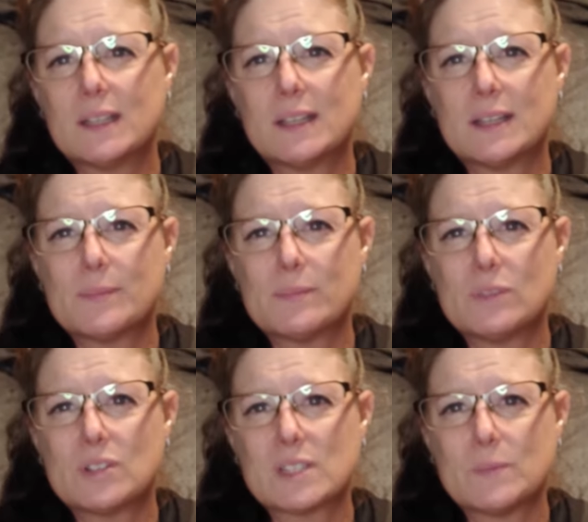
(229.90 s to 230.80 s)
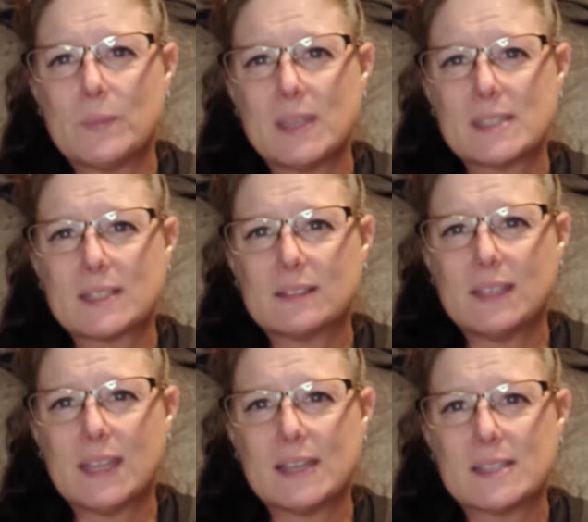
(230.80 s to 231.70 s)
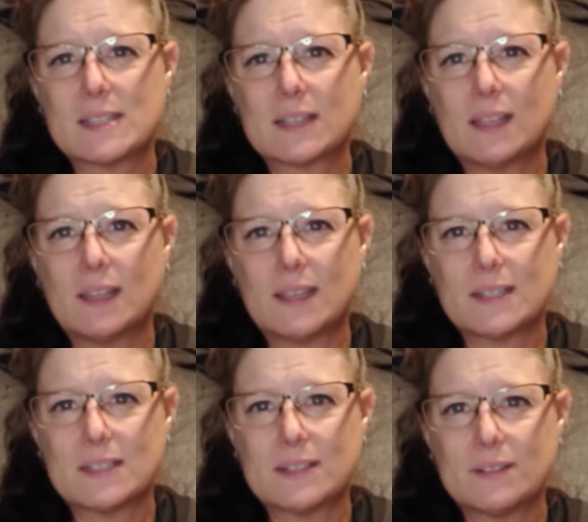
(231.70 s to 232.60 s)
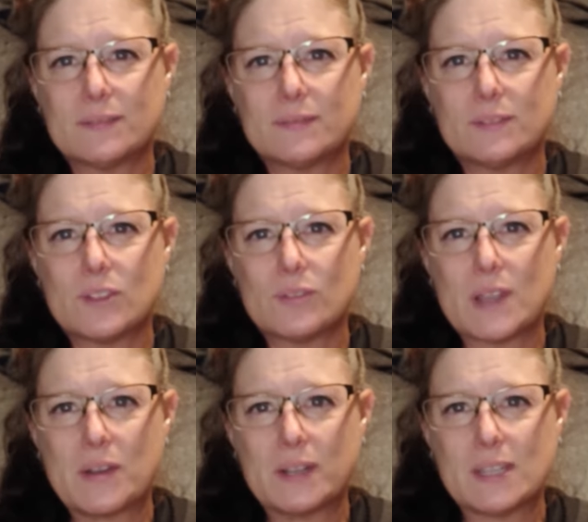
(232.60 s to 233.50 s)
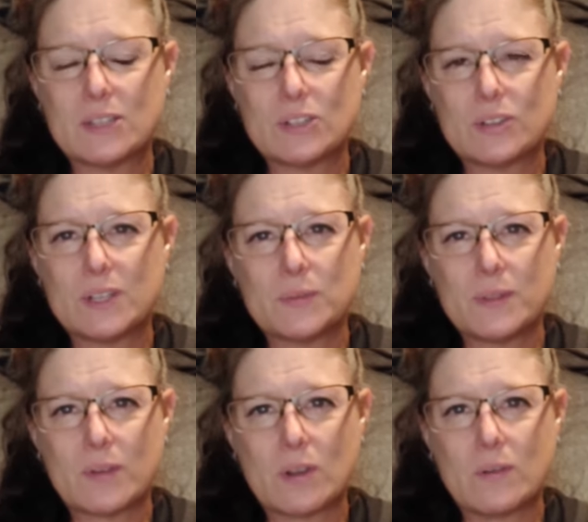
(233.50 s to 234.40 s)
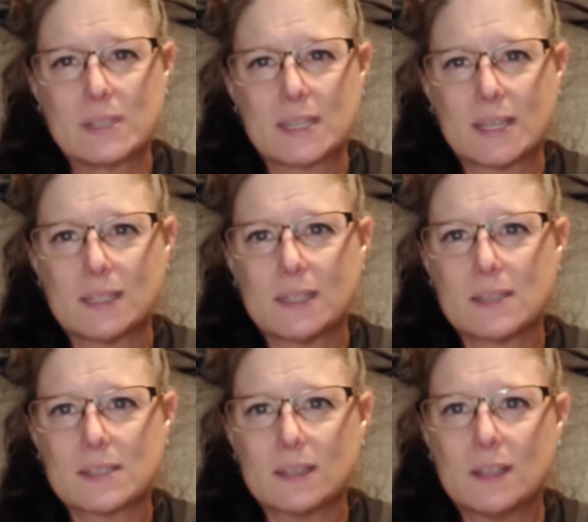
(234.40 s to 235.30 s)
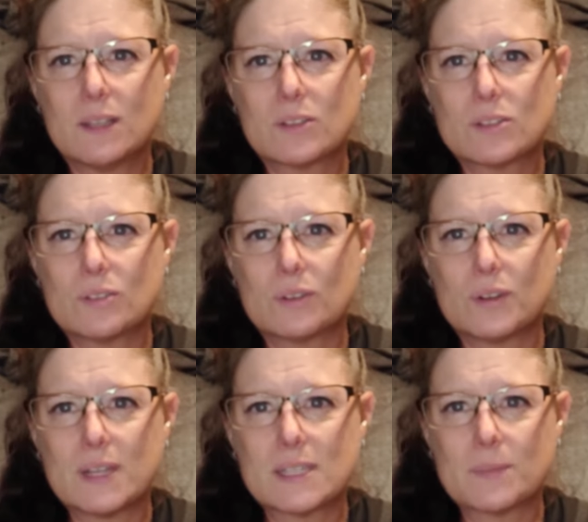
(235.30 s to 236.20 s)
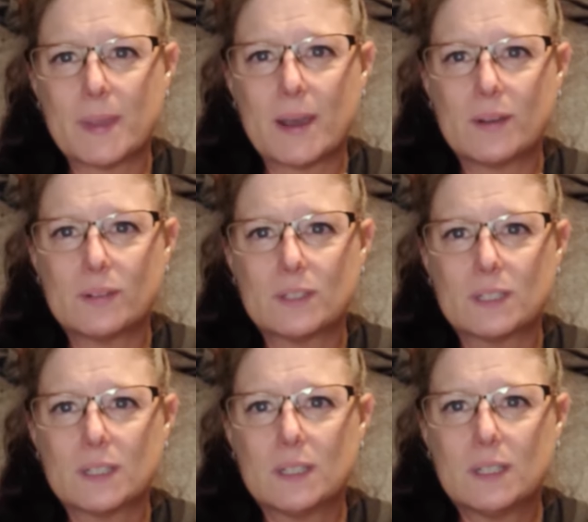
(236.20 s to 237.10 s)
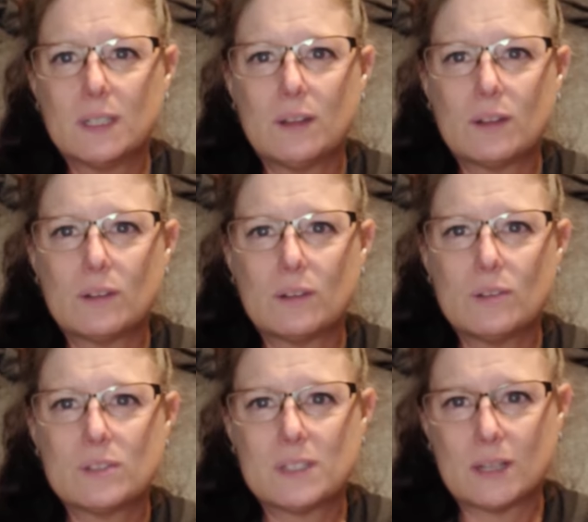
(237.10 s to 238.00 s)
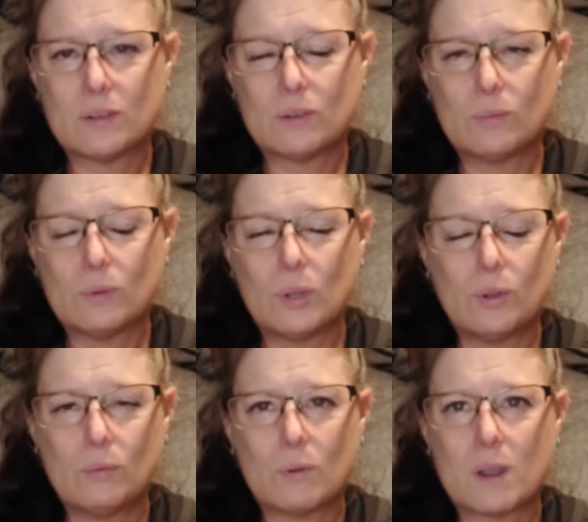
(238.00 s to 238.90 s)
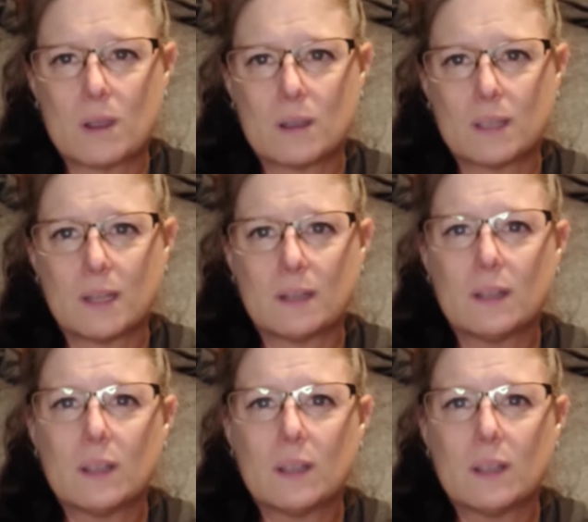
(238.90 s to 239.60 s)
Um, just basically, as a collective throughout history, we've always had these stories about, you know, who's done who wrong and